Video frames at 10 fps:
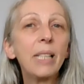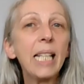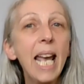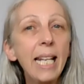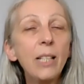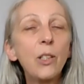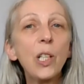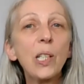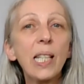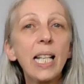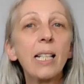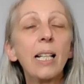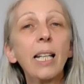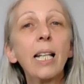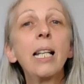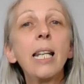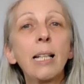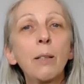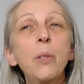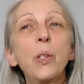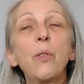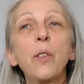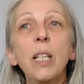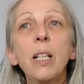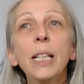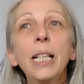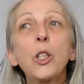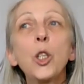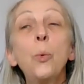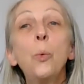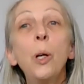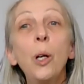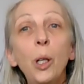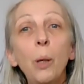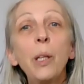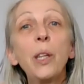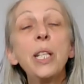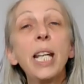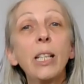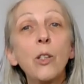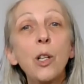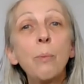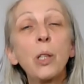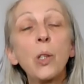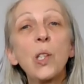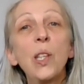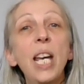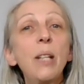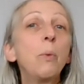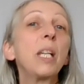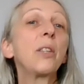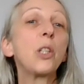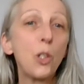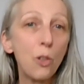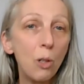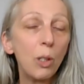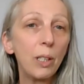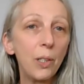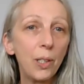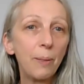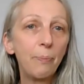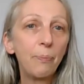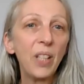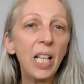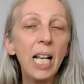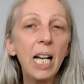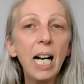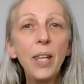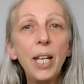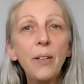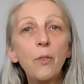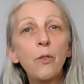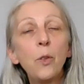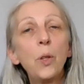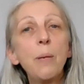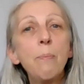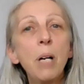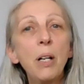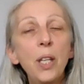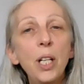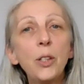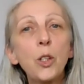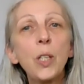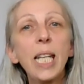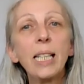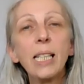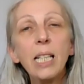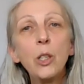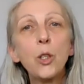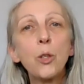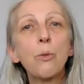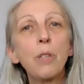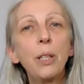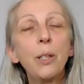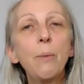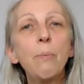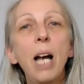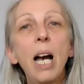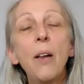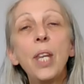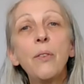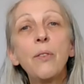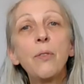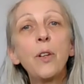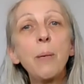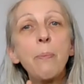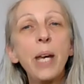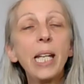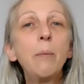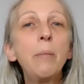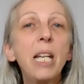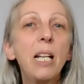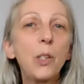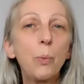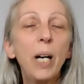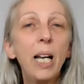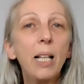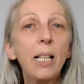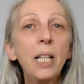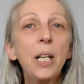the energies that are in the atmosphere, to work with nature, because then we are the strongest. And then for the mother to get into rhythm, and then for the baby as well,